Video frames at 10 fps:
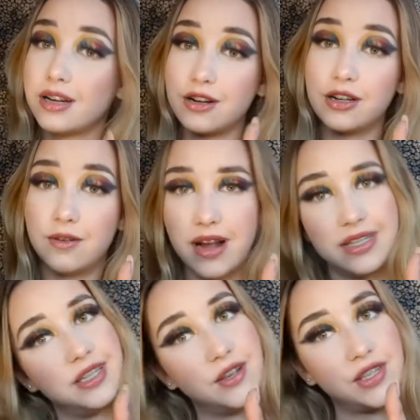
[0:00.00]

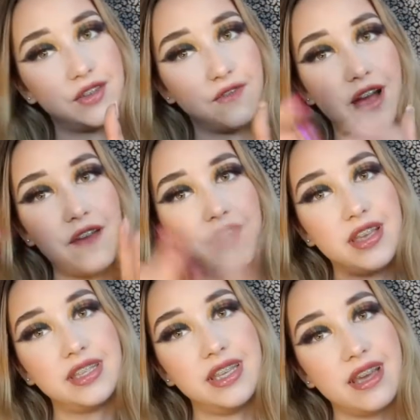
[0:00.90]
congrats, you survived
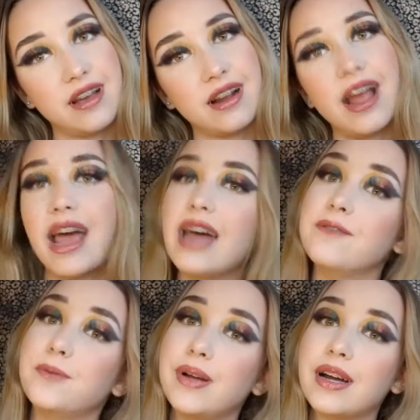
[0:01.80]
this year,
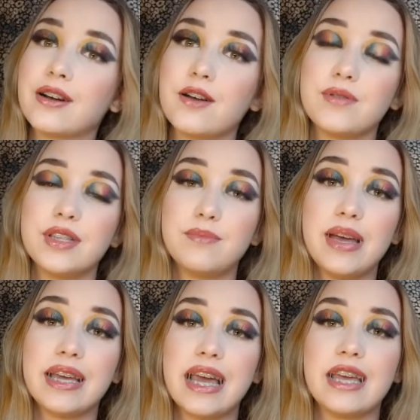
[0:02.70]
and we are going to
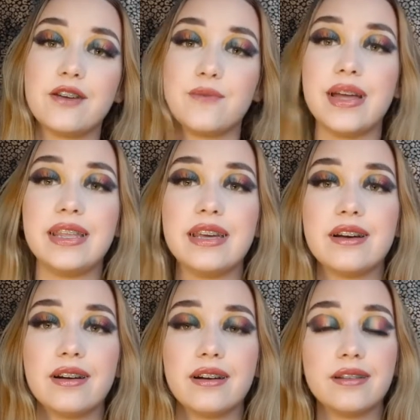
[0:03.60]
make a great
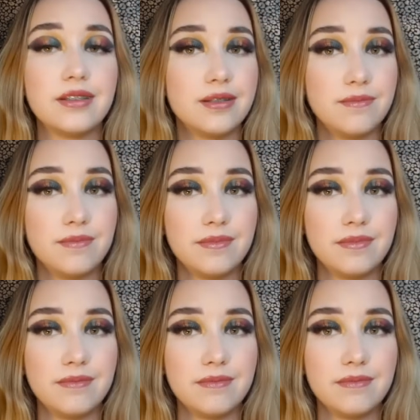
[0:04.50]
year
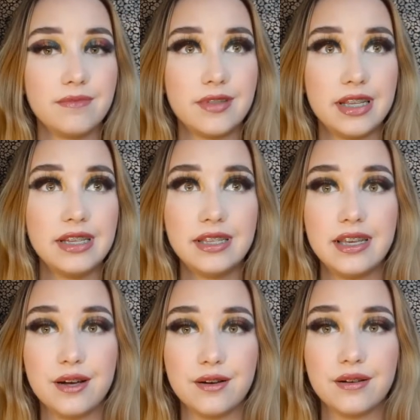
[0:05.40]
this
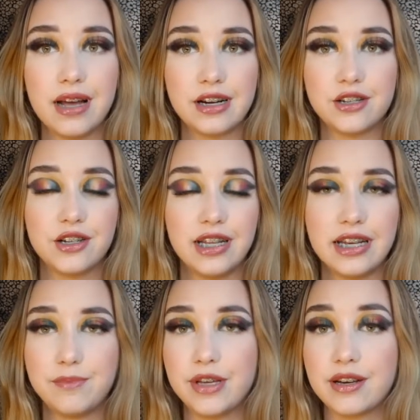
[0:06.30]
year
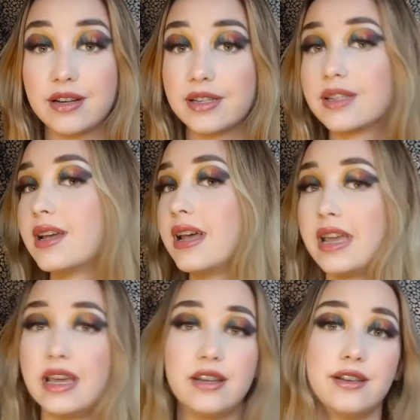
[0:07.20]
actually, because
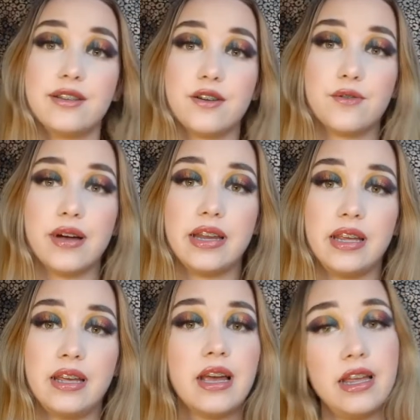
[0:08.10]
it is
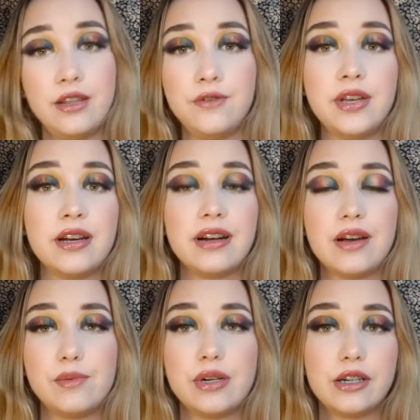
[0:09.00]
already a new year
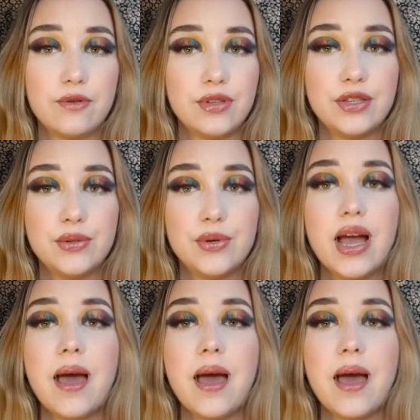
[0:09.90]
and we're going to